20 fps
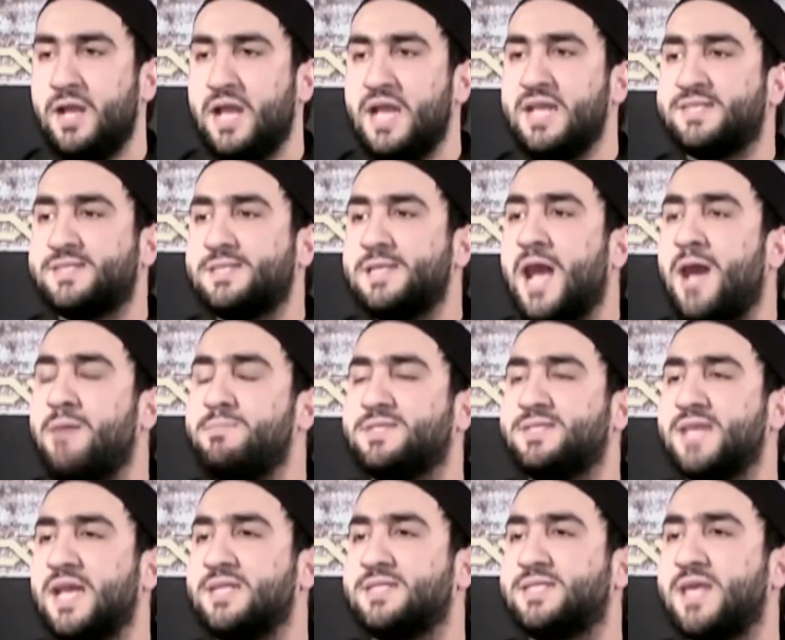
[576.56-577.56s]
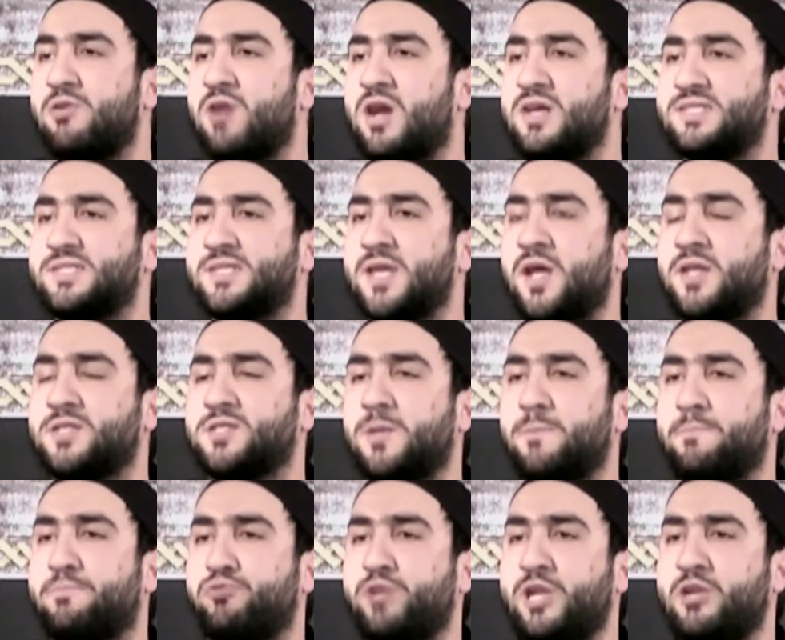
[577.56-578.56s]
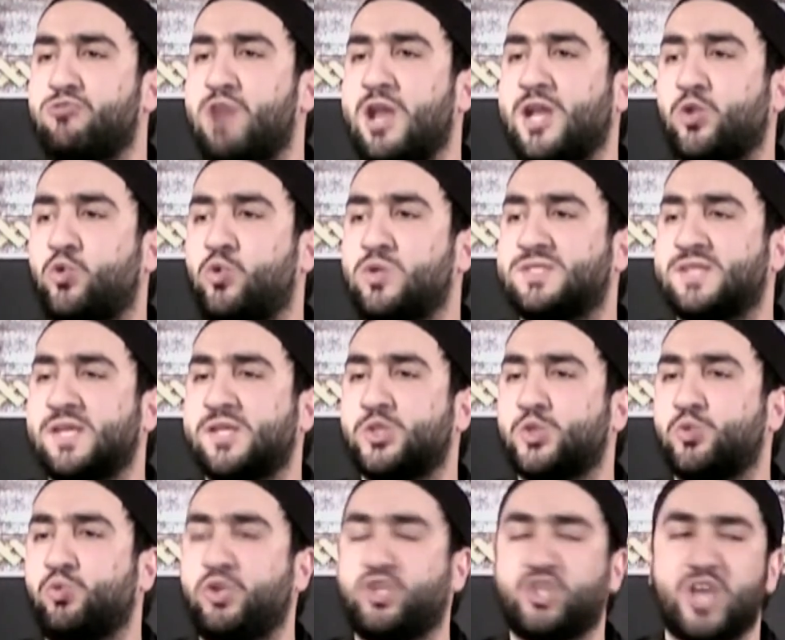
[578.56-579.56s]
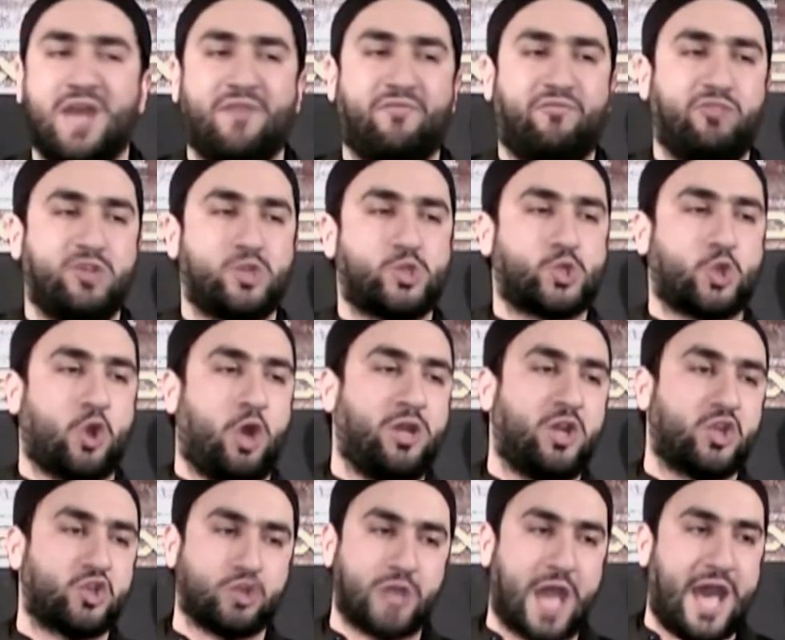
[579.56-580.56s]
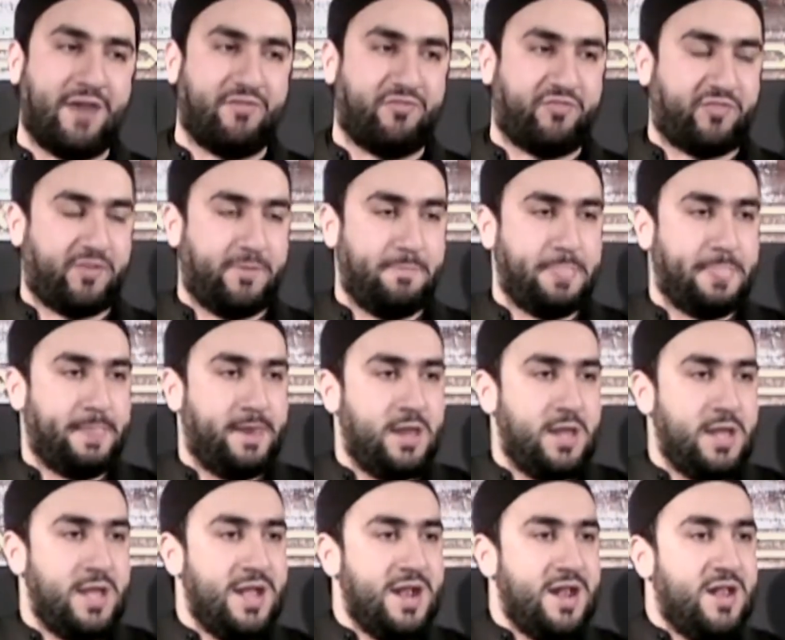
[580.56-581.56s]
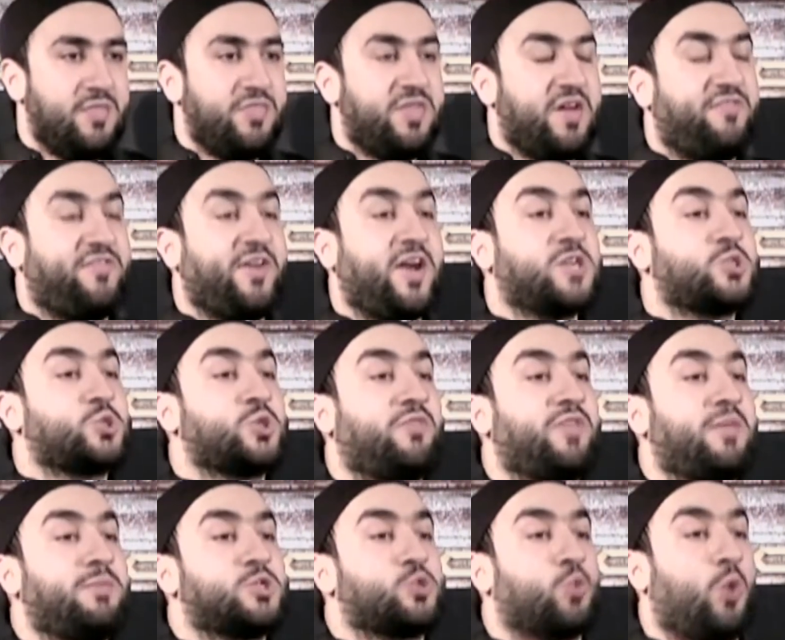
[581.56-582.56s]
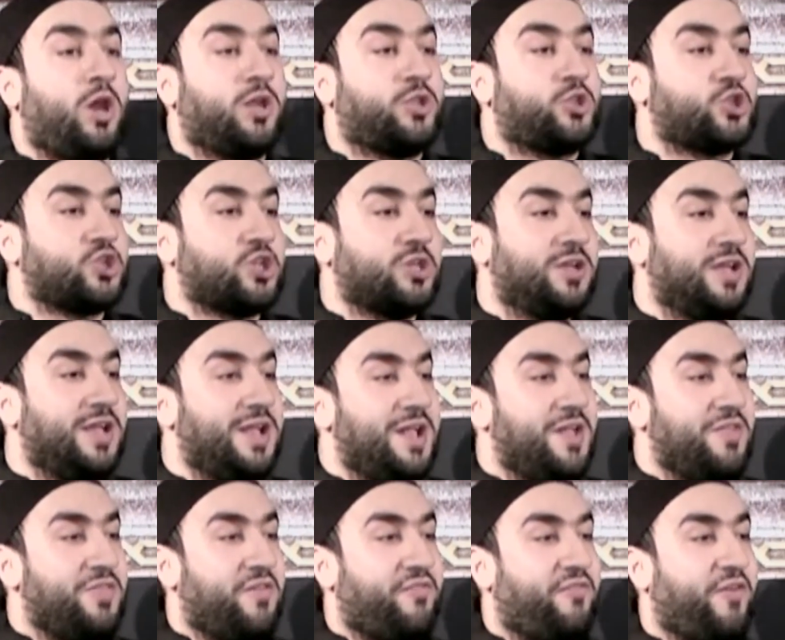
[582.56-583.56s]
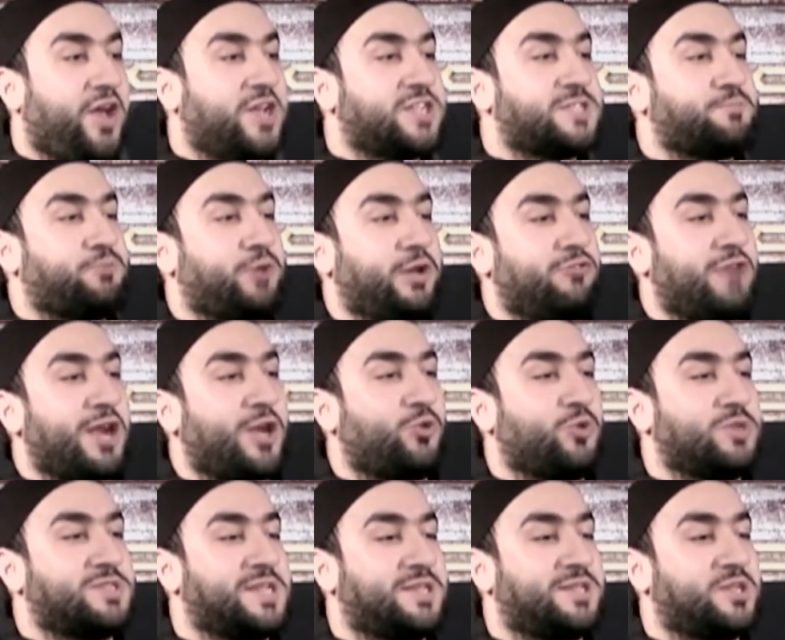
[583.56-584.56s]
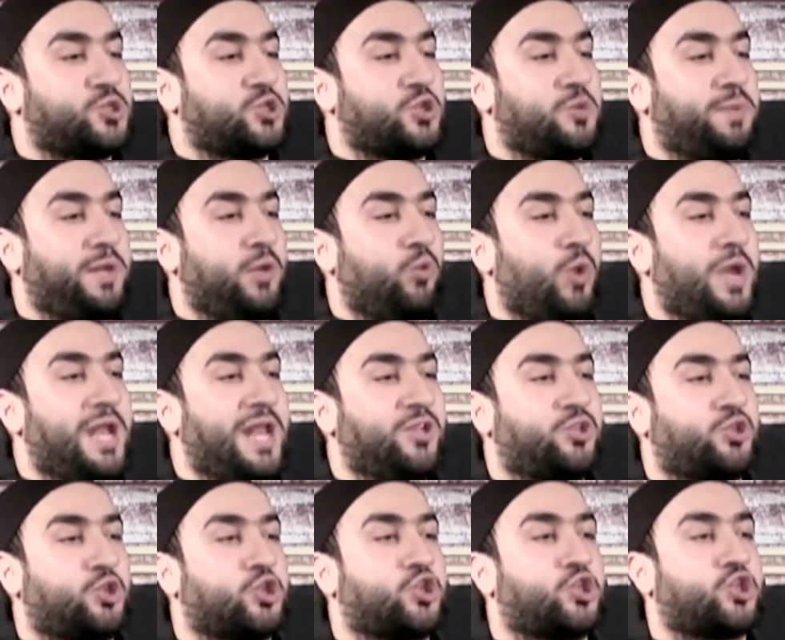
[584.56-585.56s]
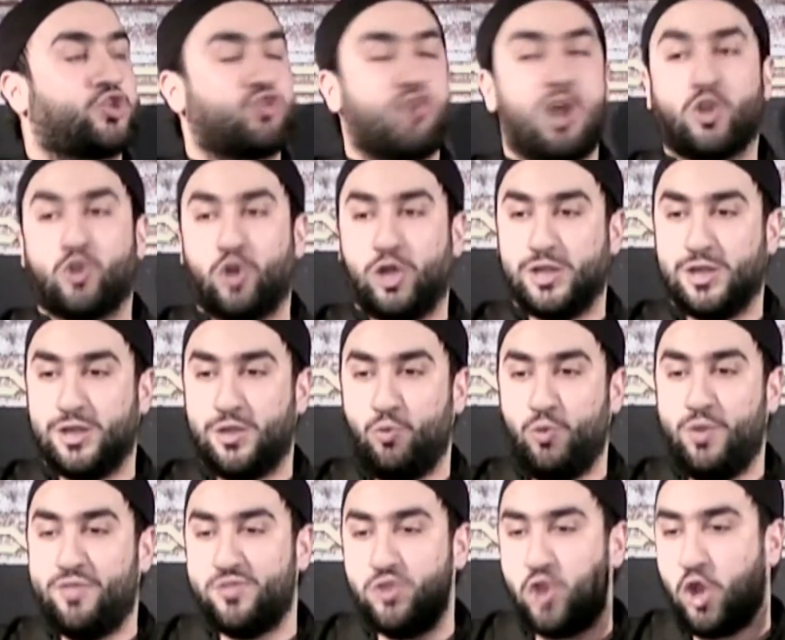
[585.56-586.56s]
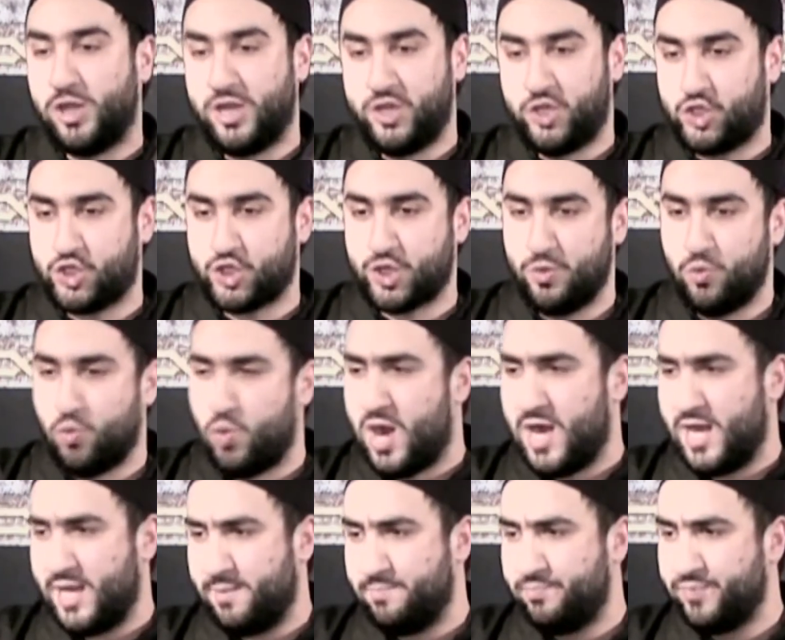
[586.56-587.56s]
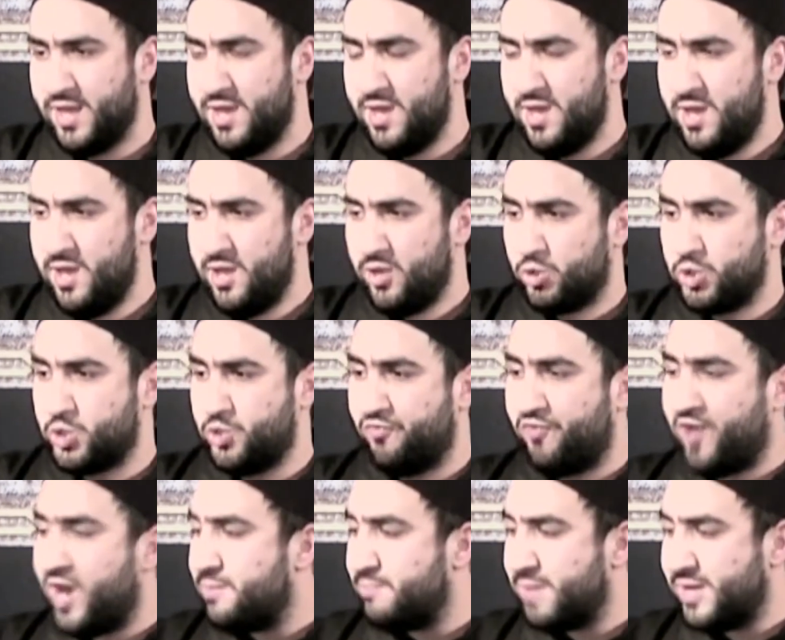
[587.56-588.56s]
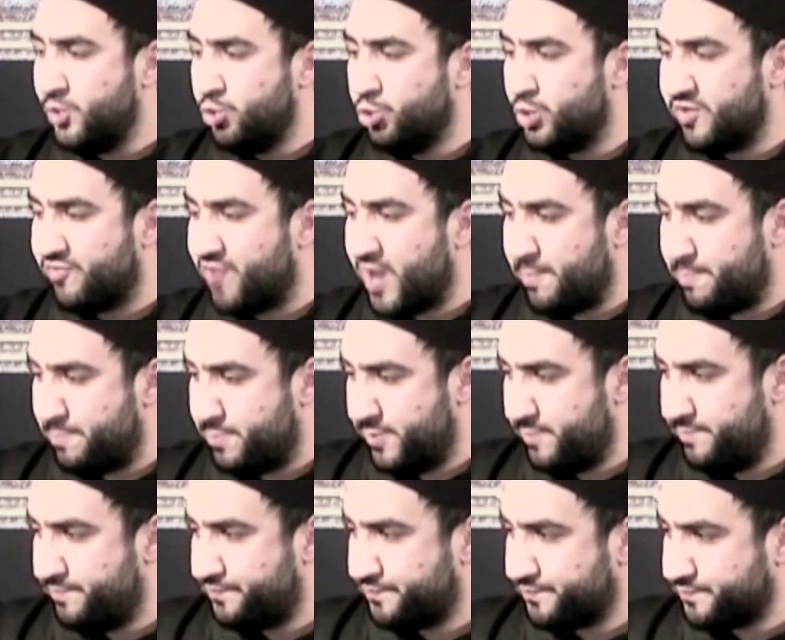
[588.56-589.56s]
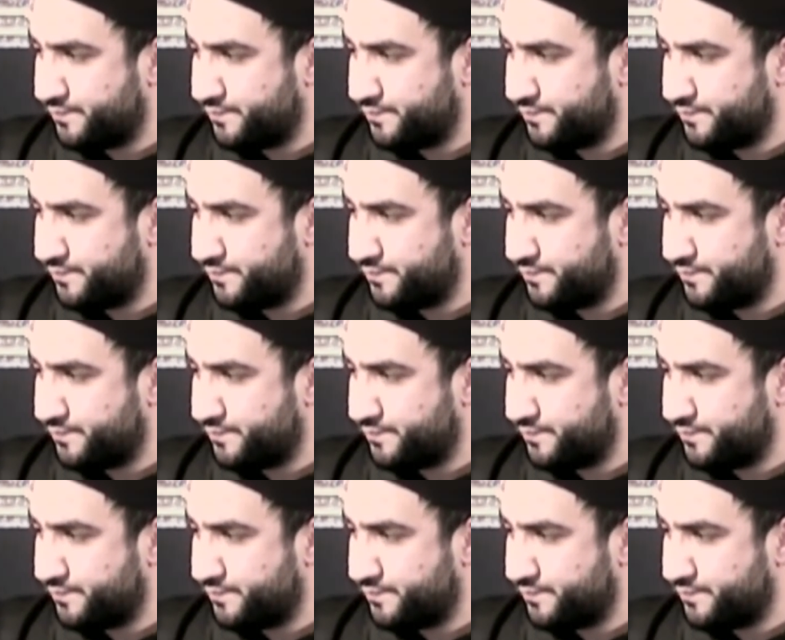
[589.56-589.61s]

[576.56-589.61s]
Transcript: Islam says there are certain prerequisites which every scholar should have. The first of them is what? The first prerequisite is to be willing to struggle with knowledge. Why? Because you find many who give up.